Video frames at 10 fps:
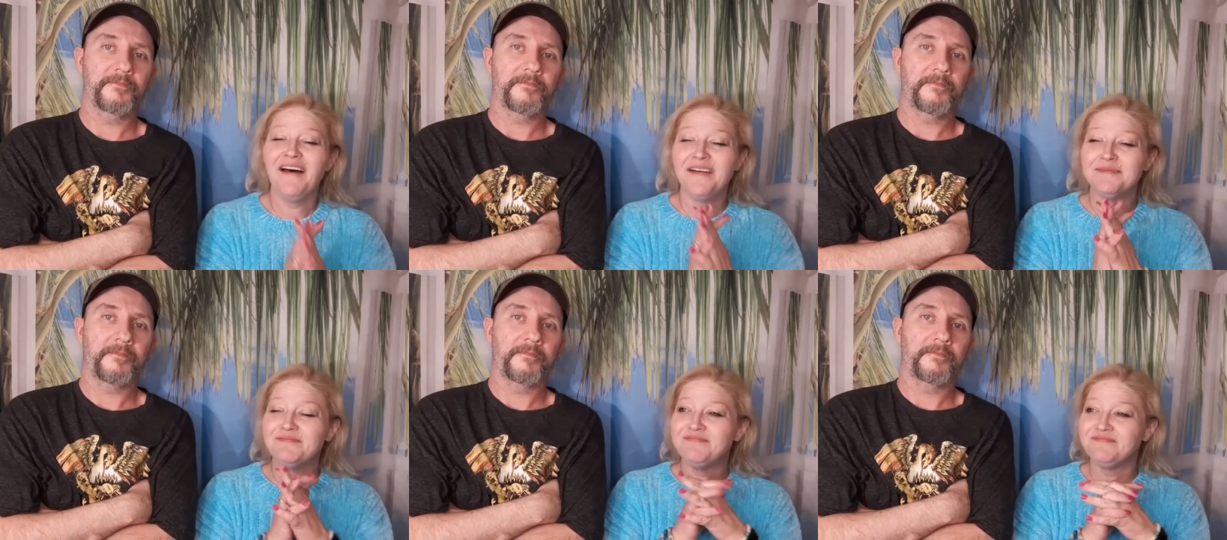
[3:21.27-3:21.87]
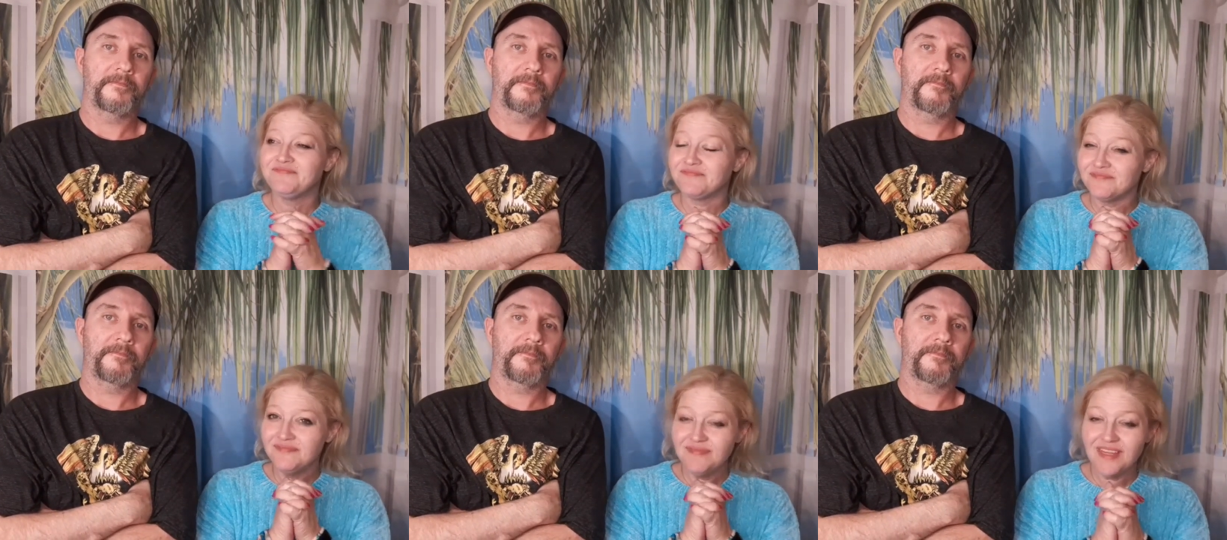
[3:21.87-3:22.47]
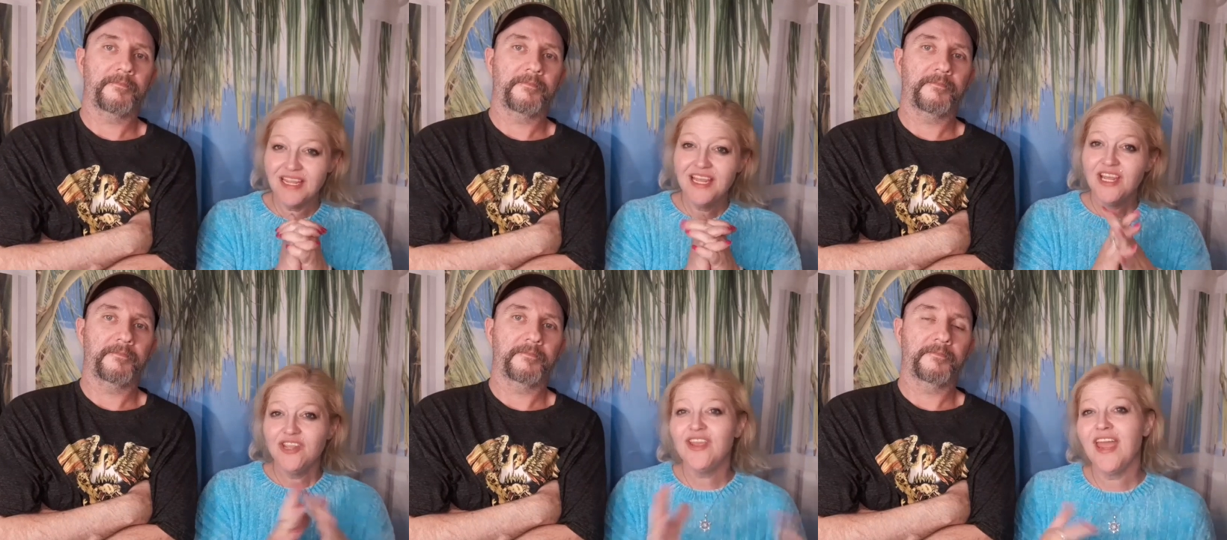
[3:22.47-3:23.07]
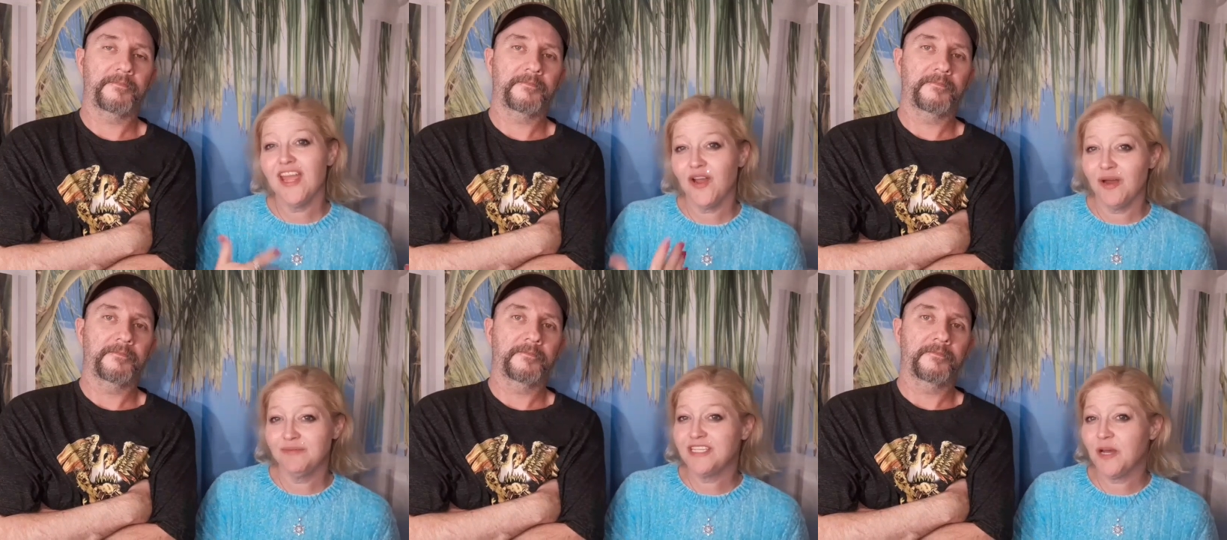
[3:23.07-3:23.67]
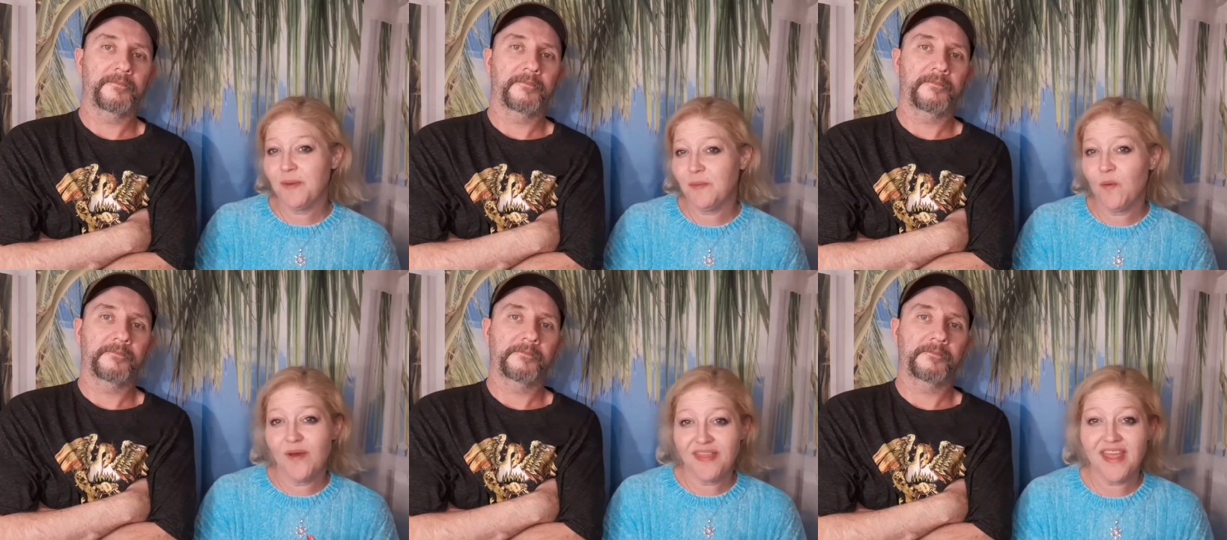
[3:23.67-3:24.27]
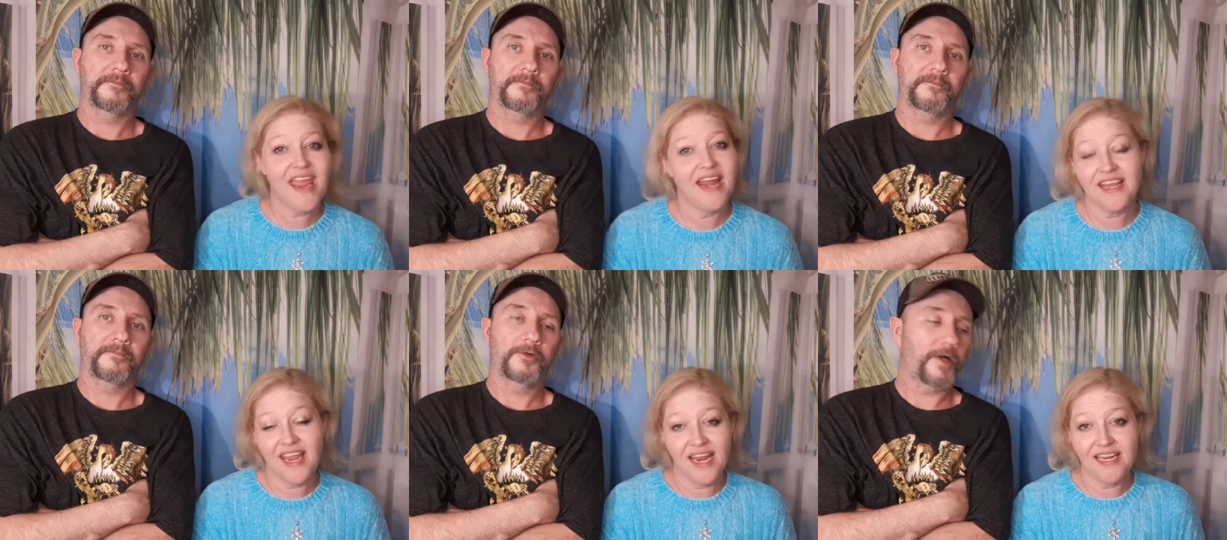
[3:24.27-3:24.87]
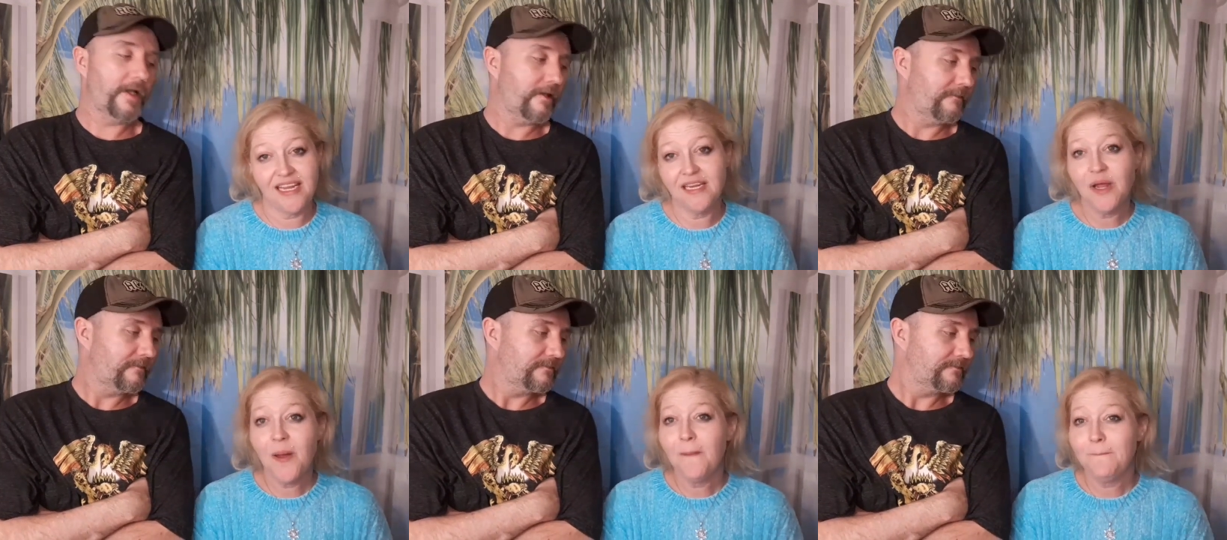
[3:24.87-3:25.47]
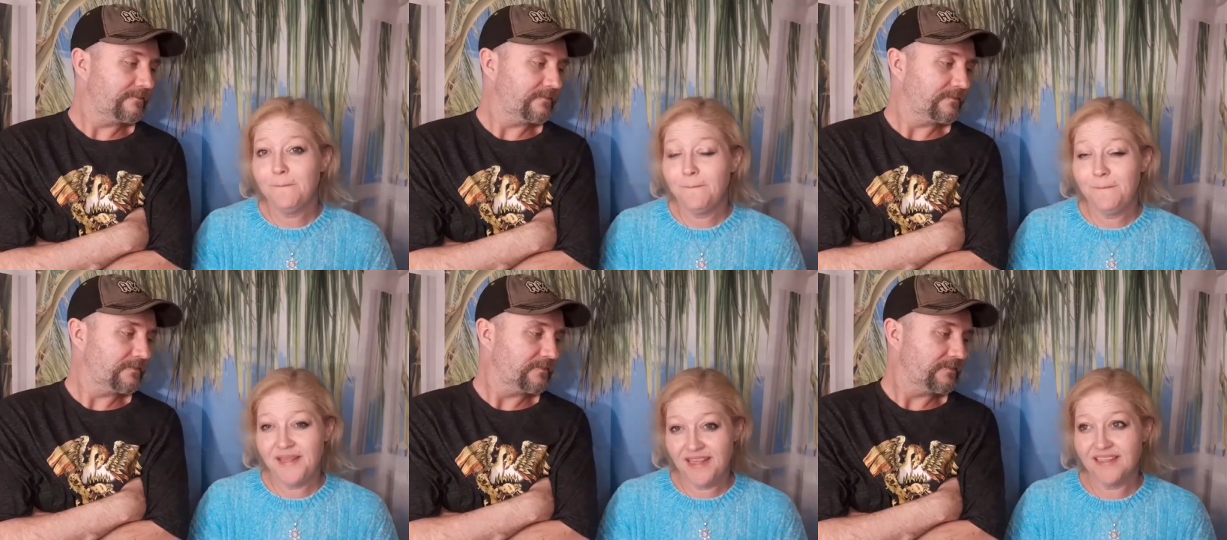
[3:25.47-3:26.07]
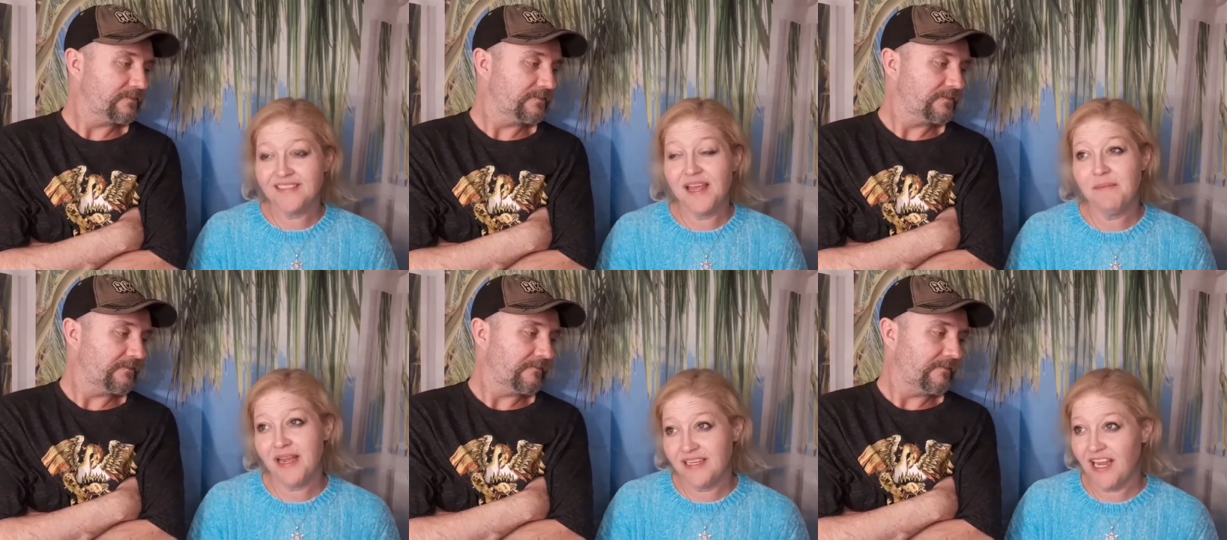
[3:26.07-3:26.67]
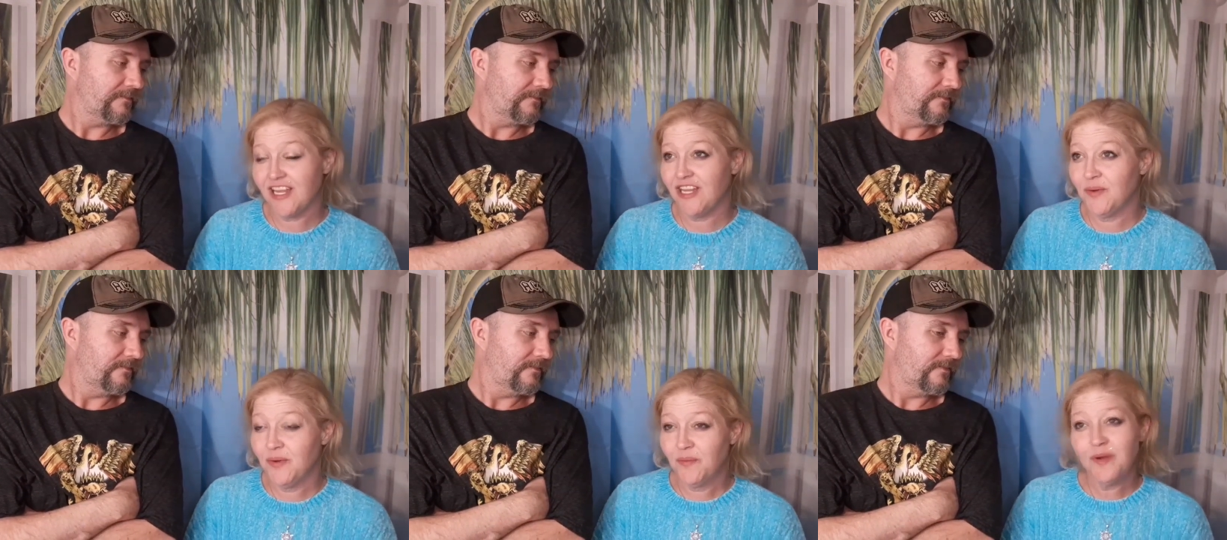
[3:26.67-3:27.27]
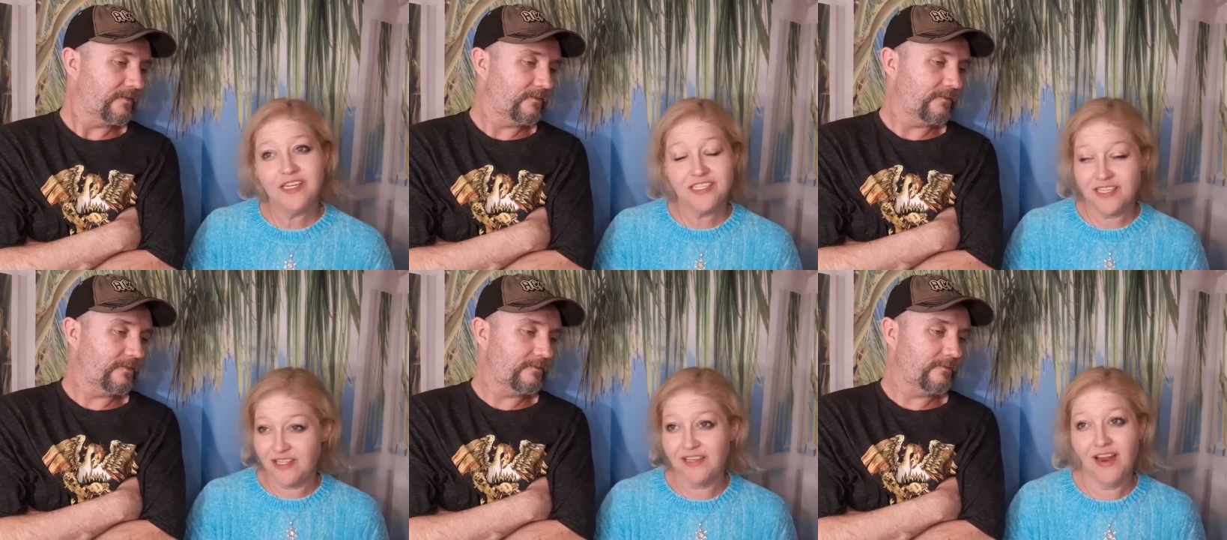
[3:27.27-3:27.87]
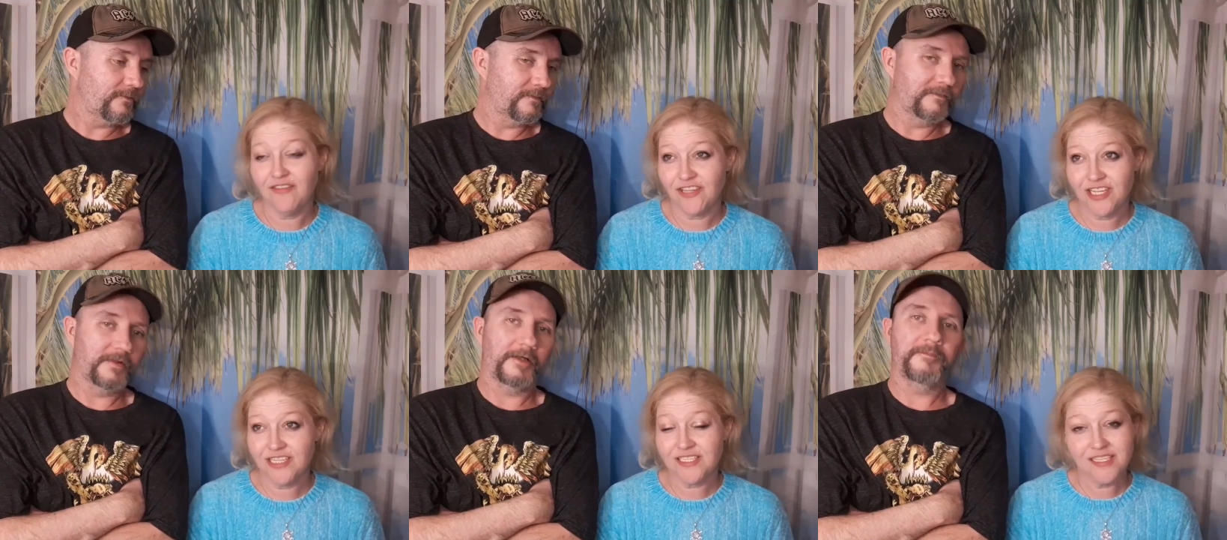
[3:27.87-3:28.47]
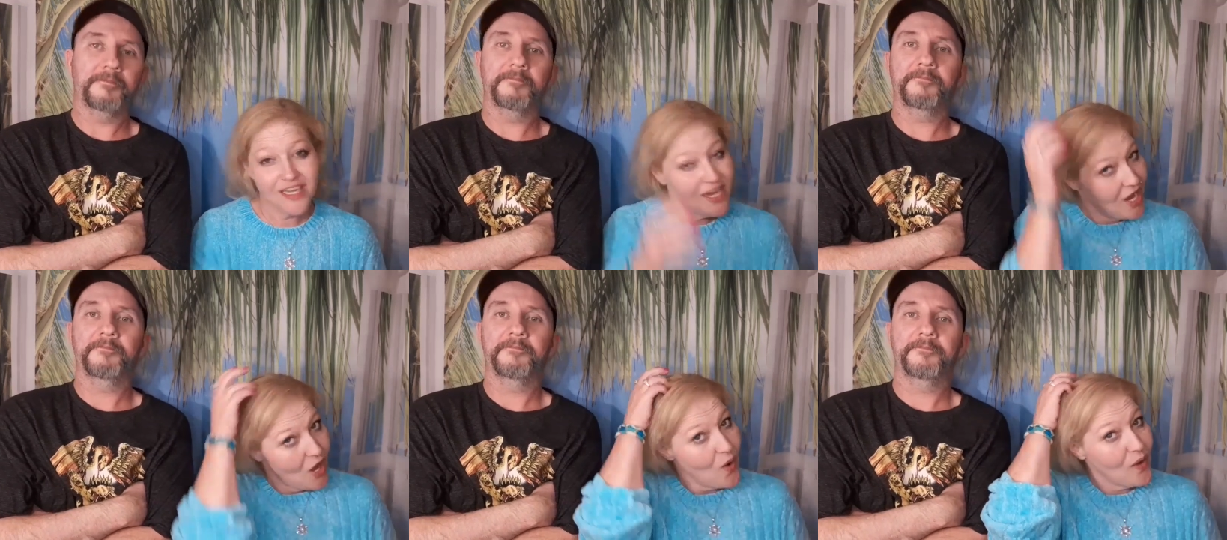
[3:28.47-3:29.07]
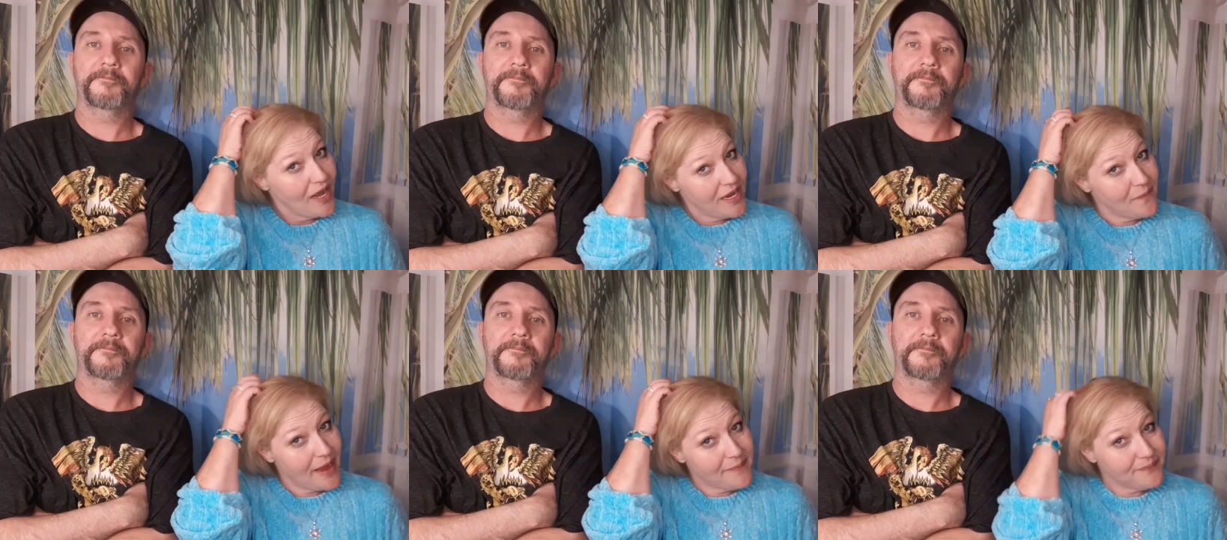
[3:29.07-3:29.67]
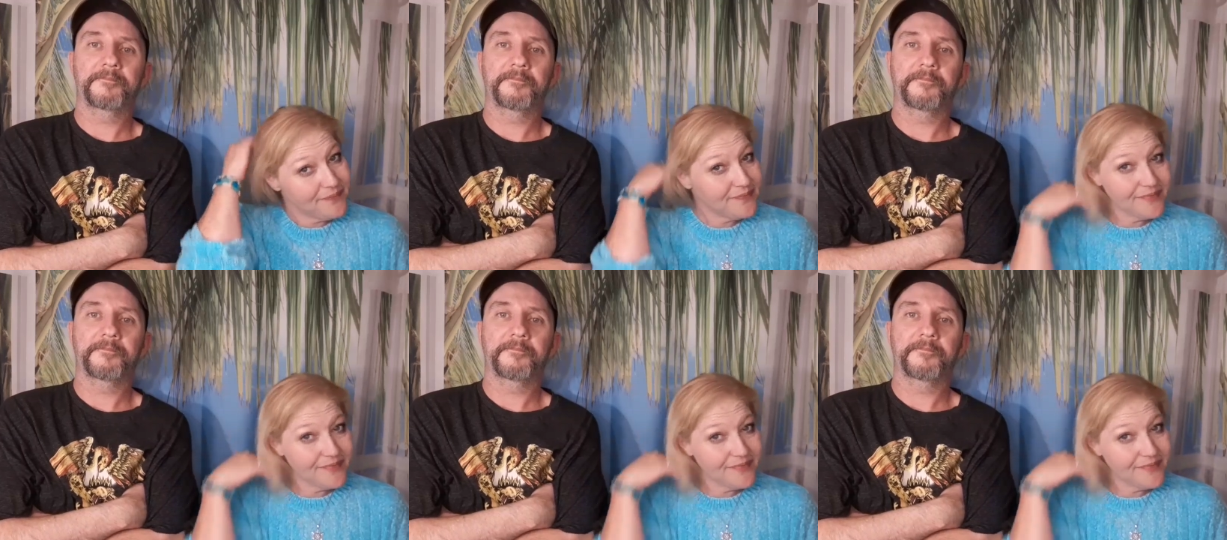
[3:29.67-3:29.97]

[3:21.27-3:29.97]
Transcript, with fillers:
Speaker 1: um, you can't go up and tell people what they can and can't eat because they might deck you. We just covered this. Oh. Well, anyway,